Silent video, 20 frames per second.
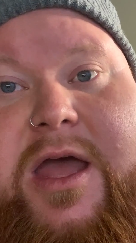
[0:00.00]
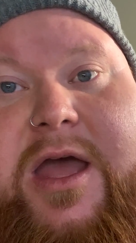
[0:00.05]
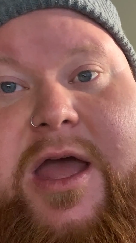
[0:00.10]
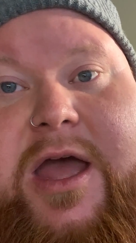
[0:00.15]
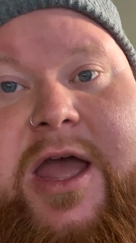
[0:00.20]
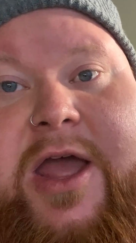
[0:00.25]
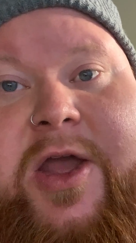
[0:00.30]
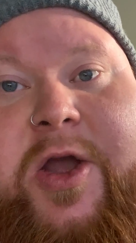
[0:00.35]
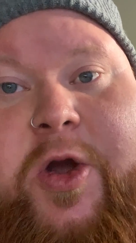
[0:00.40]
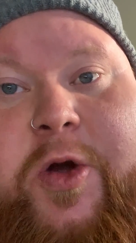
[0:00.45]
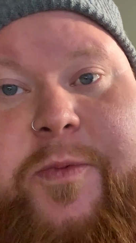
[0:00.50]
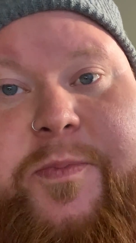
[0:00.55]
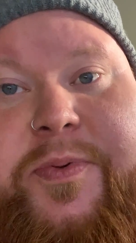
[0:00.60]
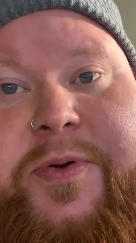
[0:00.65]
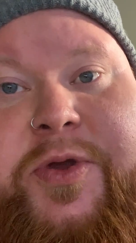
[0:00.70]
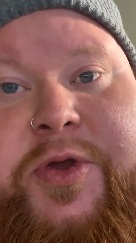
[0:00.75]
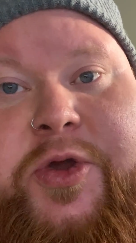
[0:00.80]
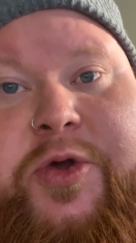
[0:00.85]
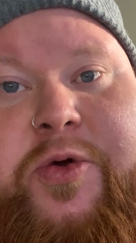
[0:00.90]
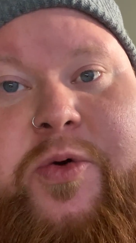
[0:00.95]
I
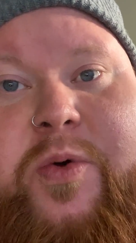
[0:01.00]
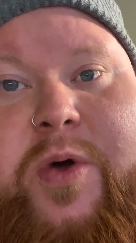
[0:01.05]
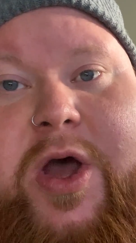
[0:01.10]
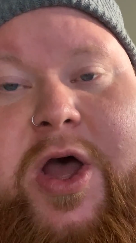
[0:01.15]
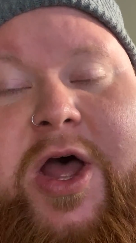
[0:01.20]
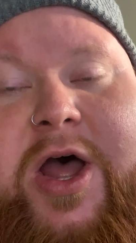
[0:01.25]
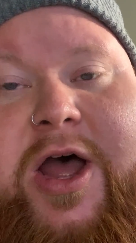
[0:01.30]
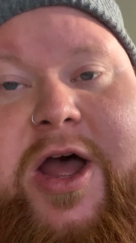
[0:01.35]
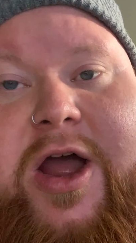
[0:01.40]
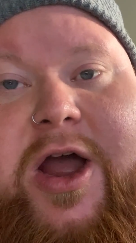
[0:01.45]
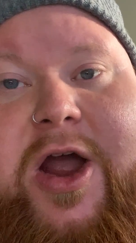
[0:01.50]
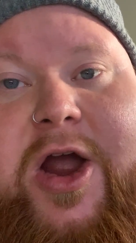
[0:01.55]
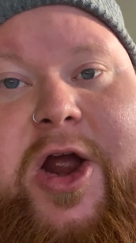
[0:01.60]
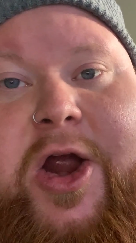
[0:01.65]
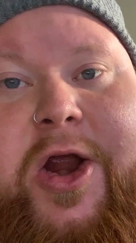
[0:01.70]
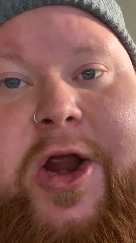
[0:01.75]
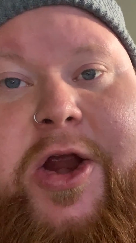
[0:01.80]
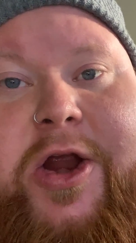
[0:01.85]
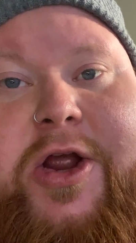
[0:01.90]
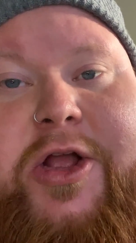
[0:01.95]
hope you
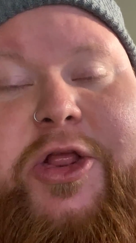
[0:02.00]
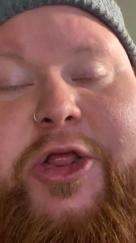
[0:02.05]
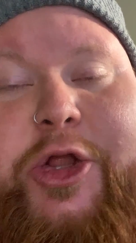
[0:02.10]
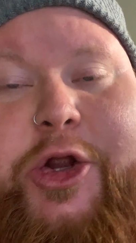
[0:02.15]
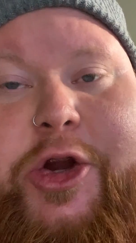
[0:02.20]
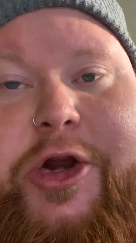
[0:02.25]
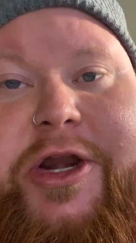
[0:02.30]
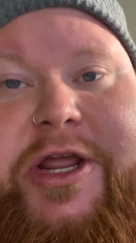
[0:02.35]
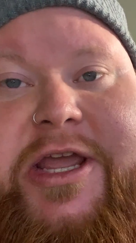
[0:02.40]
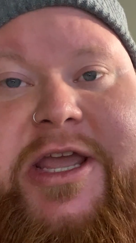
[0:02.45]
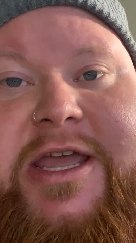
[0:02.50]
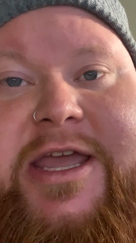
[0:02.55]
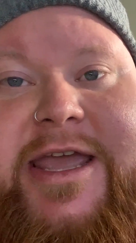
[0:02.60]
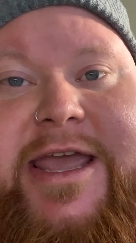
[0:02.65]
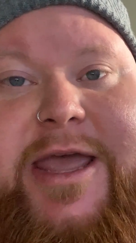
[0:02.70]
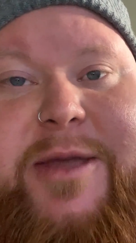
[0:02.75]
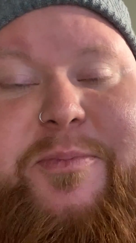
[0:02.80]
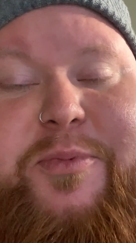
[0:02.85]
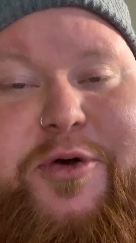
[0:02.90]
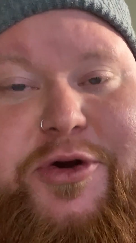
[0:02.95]
are learning
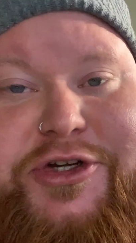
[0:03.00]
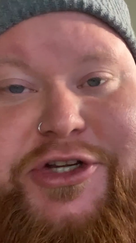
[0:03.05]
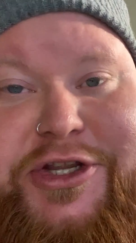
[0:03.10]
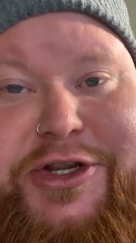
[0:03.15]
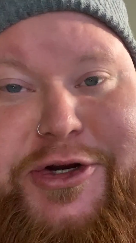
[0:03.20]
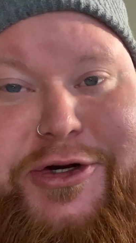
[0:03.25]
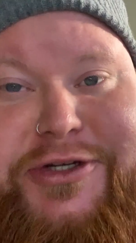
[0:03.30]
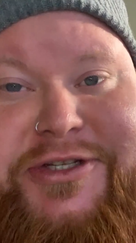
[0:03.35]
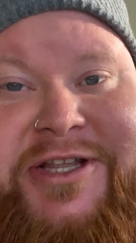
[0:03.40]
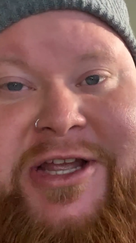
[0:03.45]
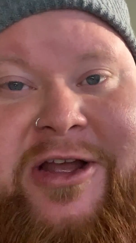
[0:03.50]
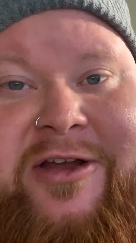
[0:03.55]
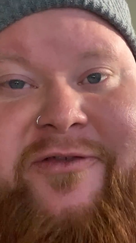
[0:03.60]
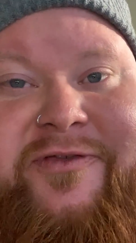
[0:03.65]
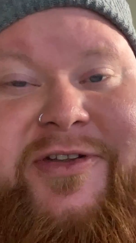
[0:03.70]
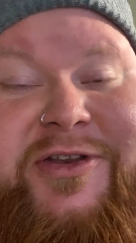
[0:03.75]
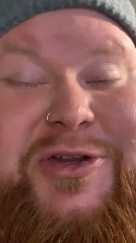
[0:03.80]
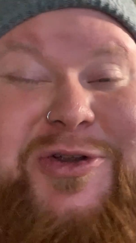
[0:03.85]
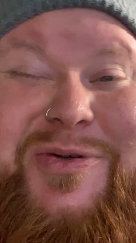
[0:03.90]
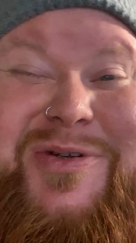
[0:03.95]
and pushing
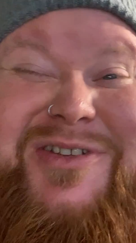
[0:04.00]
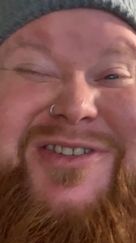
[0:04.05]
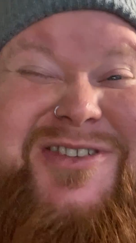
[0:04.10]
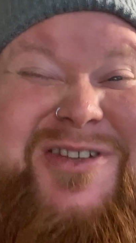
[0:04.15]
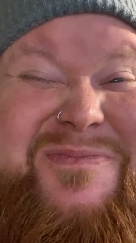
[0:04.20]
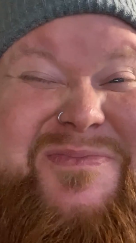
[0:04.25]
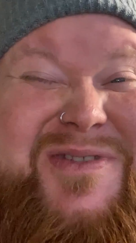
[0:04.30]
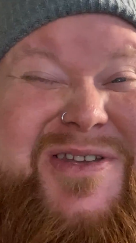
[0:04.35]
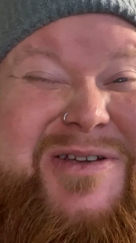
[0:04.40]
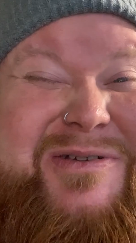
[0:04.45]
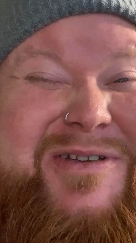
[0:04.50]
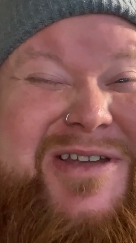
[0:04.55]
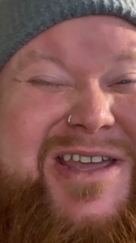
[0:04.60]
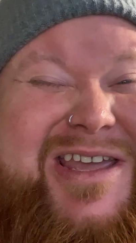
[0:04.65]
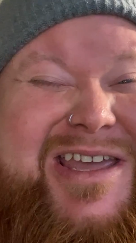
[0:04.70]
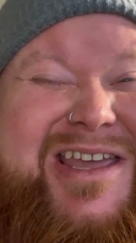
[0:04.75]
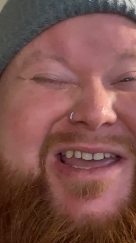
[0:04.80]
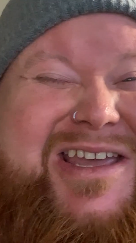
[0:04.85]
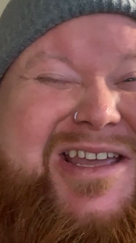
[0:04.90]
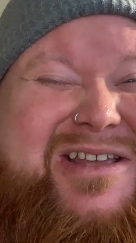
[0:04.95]
yourself and doing something
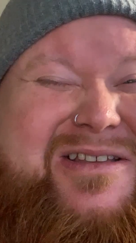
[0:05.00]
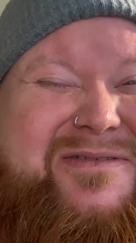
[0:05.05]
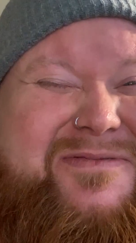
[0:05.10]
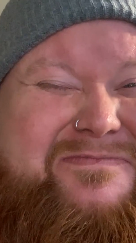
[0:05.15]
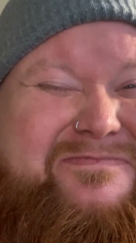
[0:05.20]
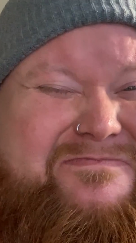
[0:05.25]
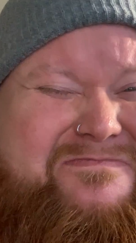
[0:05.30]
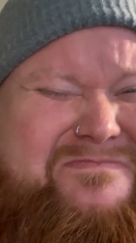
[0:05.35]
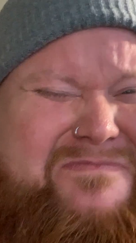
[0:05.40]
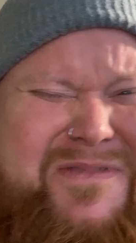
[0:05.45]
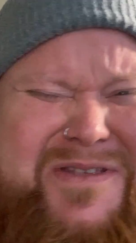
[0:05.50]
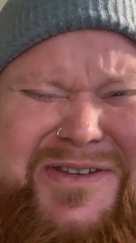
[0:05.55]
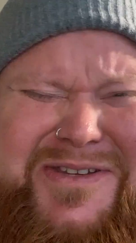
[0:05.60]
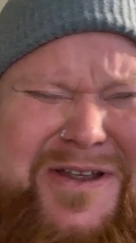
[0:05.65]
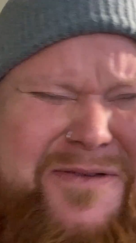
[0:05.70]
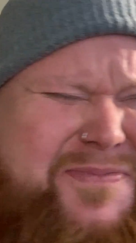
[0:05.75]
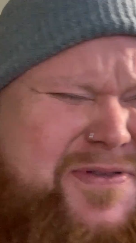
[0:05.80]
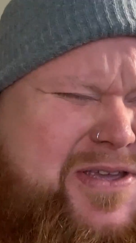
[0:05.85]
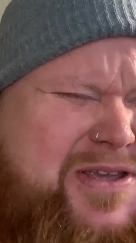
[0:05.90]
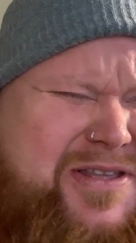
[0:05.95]

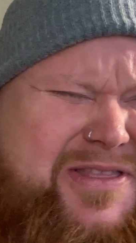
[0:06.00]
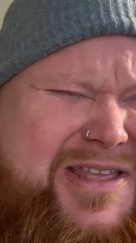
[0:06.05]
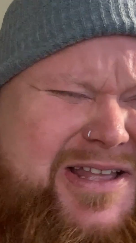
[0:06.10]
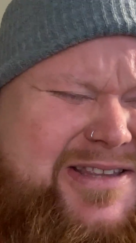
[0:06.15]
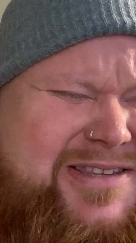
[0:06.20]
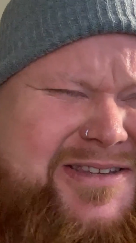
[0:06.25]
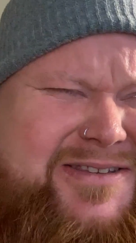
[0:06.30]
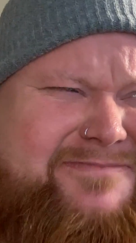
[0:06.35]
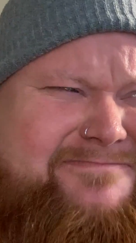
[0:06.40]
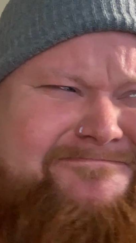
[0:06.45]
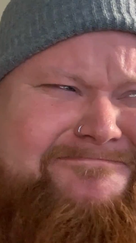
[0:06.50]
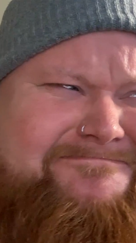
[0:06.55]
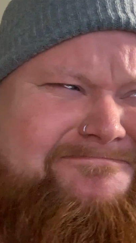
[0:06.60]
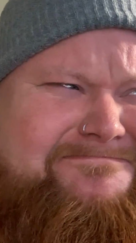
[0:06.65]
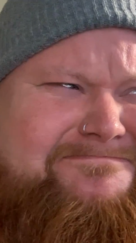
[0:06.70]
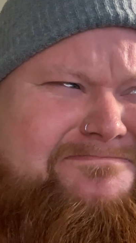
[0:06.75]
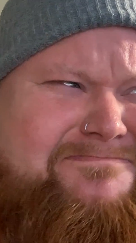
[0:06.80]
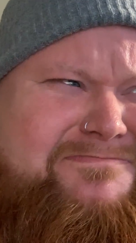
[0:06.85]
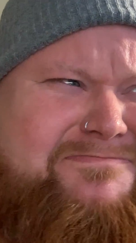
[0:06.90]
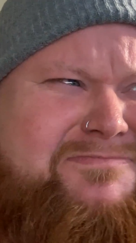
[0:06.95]
that's,
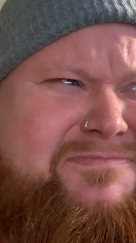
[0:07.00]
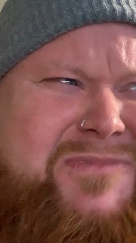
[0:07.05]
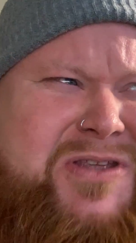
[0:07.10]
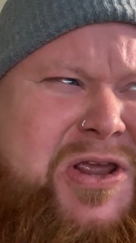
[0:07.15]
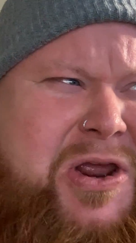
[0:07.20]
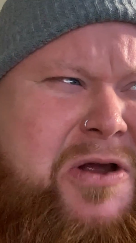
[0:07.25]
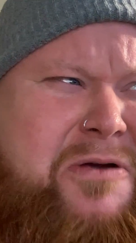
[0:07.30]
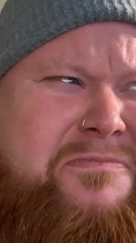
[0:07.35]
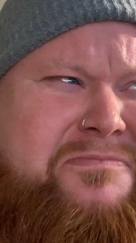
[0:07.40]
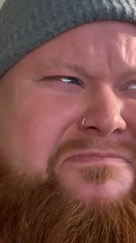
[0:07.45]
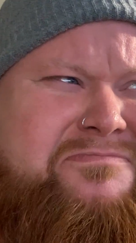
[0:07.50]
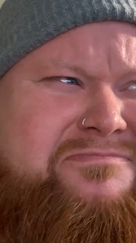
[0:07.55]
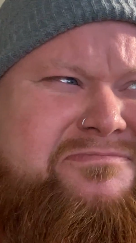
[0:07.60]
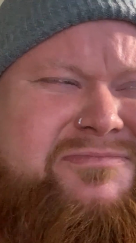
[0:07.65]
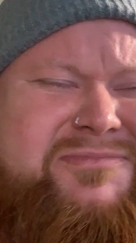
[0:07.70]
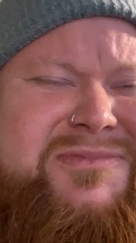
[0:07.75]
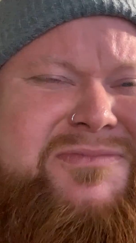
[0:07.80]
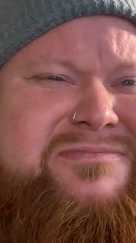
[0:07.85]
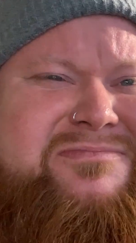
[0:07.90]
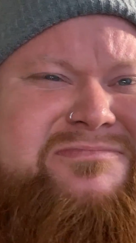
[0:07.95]
you know,
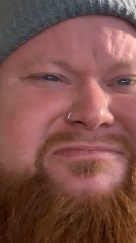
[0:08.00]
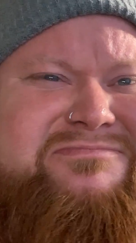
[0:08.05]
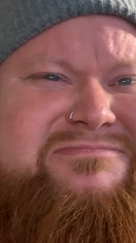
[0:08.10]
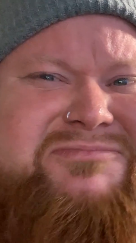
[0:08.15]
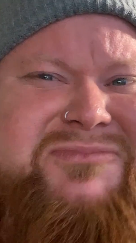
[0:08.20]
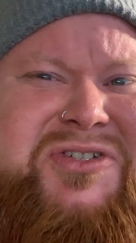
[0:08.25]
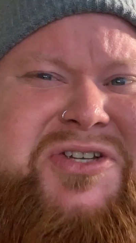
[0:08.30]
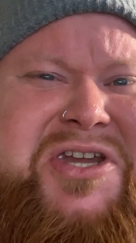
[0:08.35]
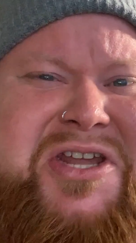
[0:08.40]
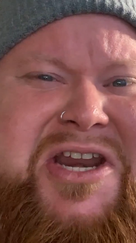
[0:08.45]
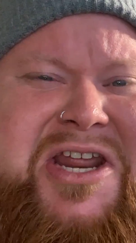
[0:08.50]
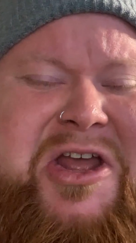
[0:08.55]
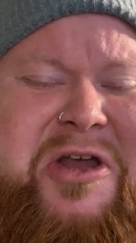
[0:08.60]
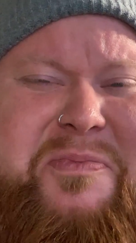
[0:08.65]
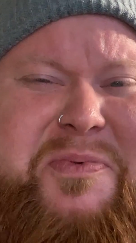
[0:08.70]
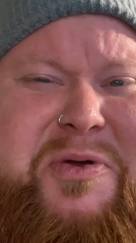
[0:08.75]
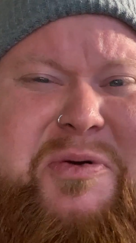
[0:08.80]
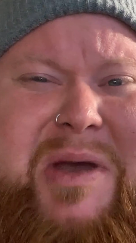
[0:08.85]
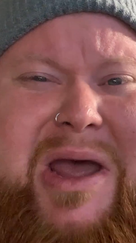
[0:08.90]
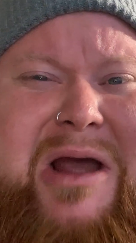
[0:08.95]
going to
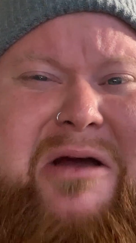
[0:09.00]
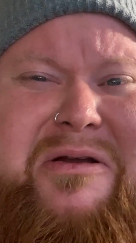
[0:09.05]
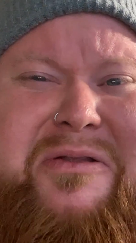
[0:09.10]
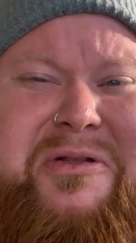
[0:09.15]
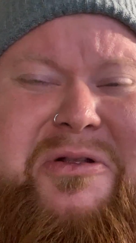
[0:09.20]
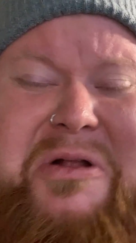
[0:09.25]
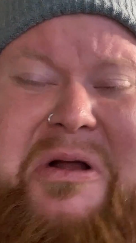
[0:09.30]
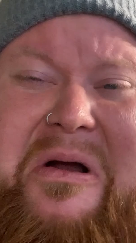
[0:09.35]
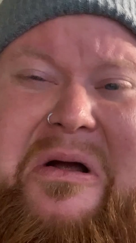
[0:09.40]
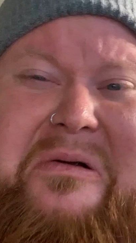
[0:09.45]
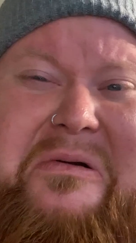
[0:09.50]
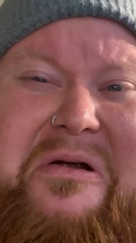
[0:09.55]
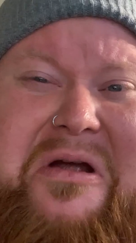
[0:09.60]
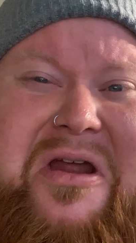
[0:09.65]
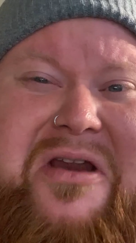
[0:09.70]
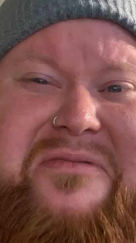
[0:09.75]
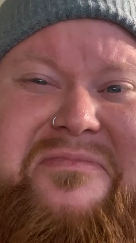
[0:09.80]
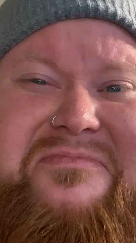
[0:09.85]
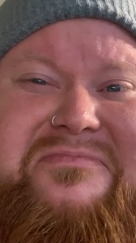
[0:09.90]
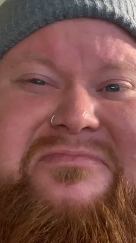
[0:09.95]
help you out in the long
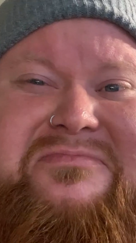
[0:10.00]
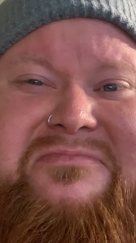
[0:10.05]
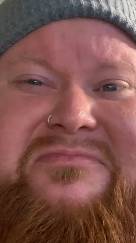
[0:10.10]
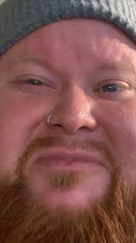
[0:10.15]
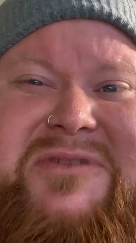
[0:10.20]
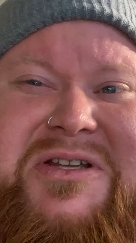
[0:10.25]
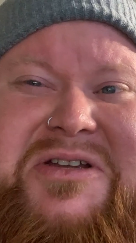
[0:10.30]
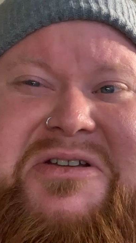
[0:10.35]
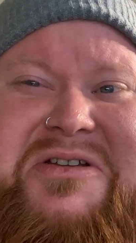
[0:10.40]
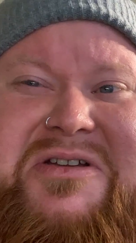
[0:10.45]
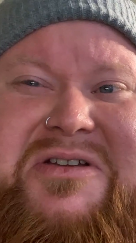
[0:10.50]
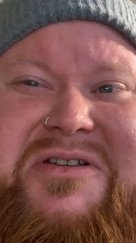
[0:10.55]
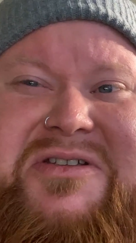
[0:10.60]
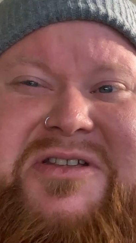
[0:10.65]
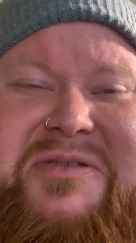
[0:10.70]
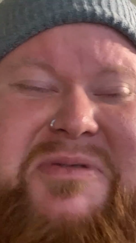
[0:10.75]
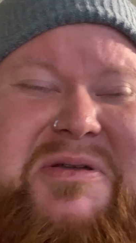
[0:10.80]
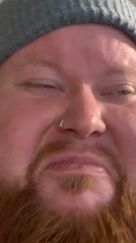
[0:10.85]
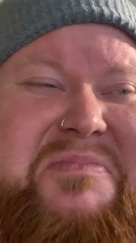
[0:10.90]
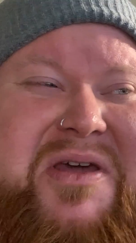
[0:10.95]
run,
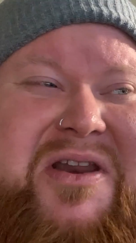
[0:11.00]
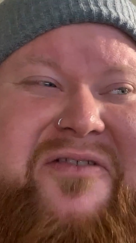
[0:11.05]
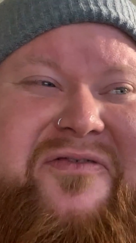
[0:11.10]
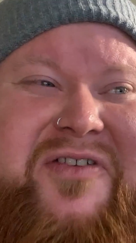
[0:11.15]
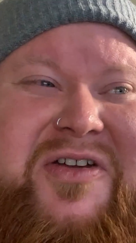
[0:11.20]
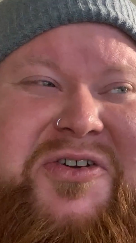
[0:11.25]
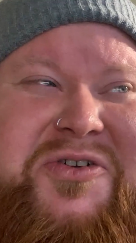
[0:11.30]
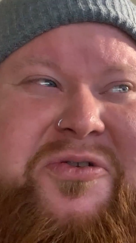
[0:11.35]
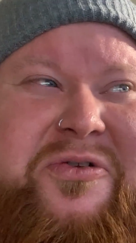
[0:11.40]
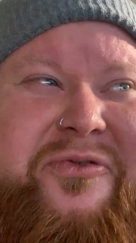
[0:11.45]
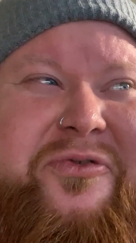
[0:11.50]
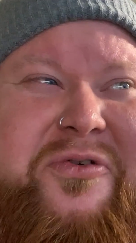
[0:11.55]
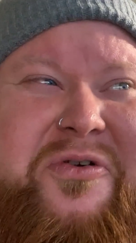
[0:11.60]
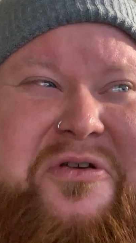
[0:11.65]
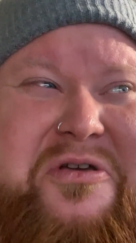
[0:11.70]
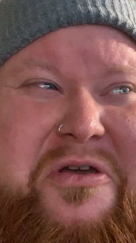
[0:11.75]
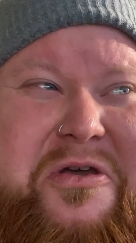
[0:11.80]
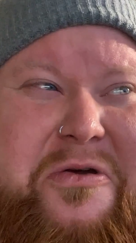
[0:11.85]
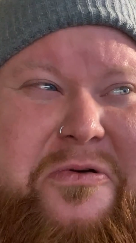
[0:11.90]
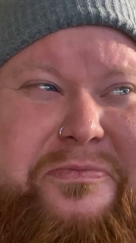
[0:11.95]
something beneficial
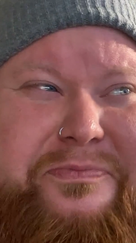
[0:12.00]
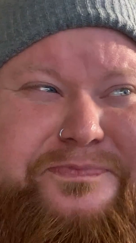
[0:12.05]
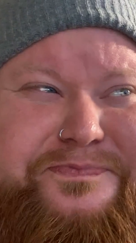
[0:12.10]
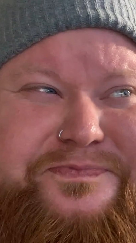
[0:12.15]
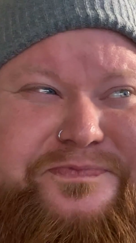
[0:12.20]
for you.